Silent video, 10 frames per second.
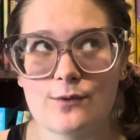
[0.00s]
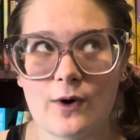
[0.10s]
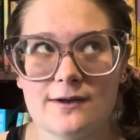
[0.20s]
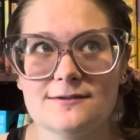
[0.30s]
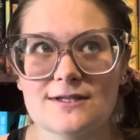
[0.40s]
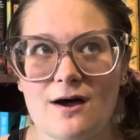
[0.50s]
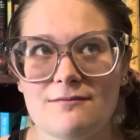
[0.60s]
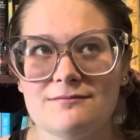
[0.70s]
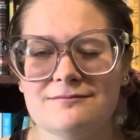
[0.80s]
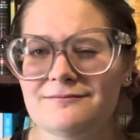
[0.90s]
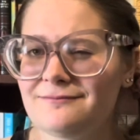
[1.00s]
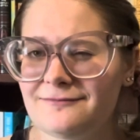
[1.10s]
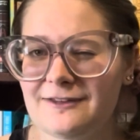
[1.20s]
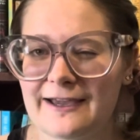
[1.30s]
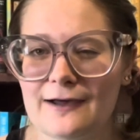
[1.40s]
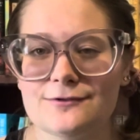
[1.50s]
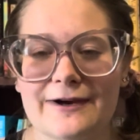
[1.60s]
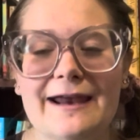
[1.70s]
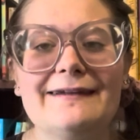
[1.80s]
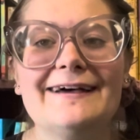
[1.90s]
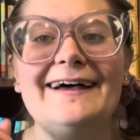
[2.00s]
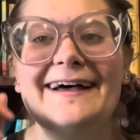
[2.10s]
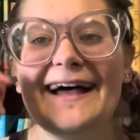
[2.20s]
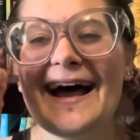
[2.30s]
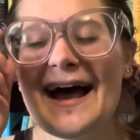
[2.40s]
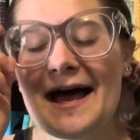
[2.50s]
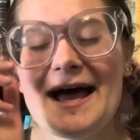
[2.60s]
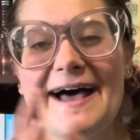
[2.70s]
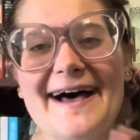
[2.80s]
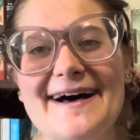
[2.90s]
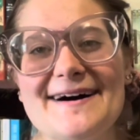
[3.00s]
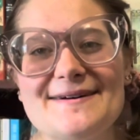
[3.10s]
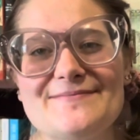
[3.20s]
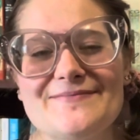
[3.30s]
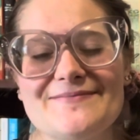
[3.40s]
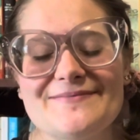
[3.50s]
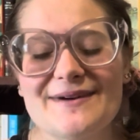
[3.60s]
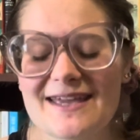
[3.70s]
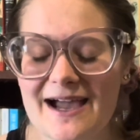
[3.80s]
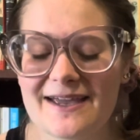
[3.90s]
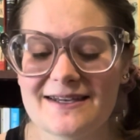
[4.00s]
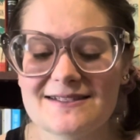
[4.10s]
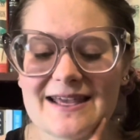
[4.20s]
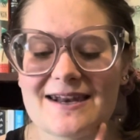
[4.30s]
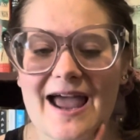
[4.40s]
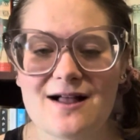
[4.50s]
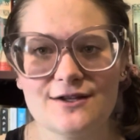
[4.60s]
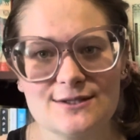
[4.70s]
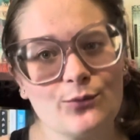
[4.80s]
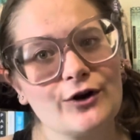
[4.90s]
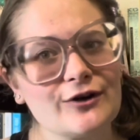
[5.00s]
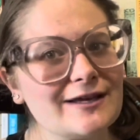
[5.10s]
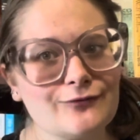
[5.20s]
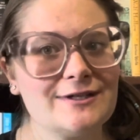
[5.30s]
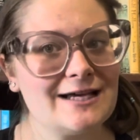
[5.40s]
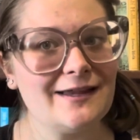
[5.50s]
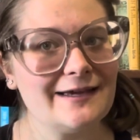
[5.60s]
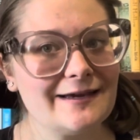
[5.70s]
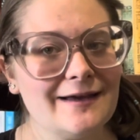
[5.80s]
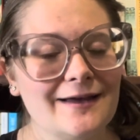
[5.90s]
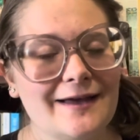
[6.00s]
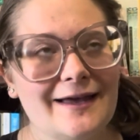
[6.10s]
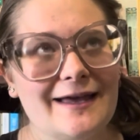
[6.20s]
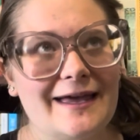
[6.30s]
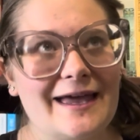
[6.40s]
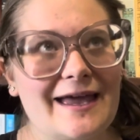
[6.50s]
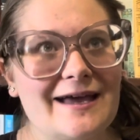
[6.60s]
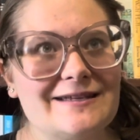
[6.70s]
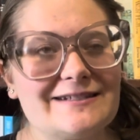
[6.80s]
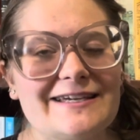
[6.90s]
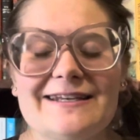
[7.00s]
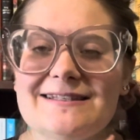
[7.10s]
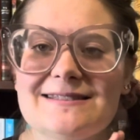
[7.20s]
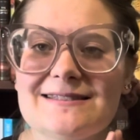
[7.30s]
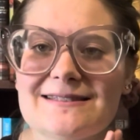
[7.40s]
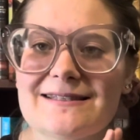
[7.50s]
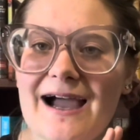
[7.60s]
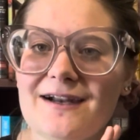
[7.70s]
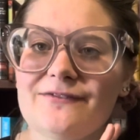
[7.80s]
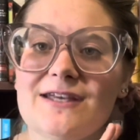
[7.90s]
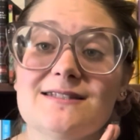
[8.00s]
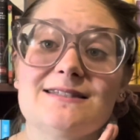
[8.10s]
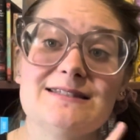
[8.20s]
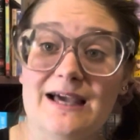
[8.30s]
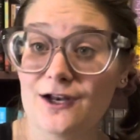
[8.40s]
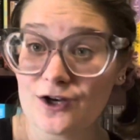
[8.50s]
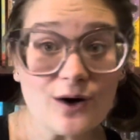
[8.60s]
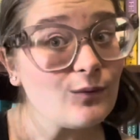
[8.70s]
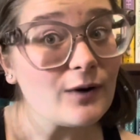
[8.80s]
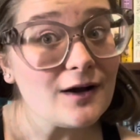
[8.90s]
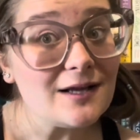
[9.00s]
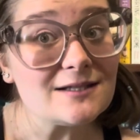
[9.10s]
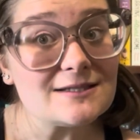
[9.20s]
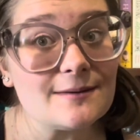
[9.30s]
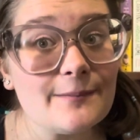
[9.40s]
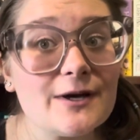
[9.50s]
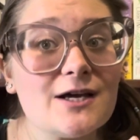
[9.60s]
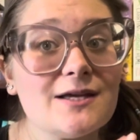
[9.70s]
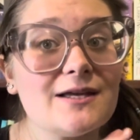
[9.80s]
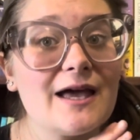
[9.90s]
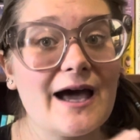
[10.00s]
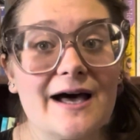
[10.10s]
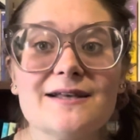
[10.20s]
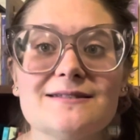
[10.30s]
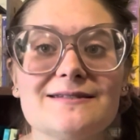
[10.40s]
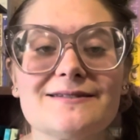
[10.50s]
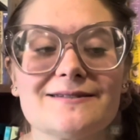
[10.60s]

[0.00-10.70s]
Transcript: one. So that counts, right? But yeah, it is an Alice in Wonderland retelling, and it is kind of like set in our world, but as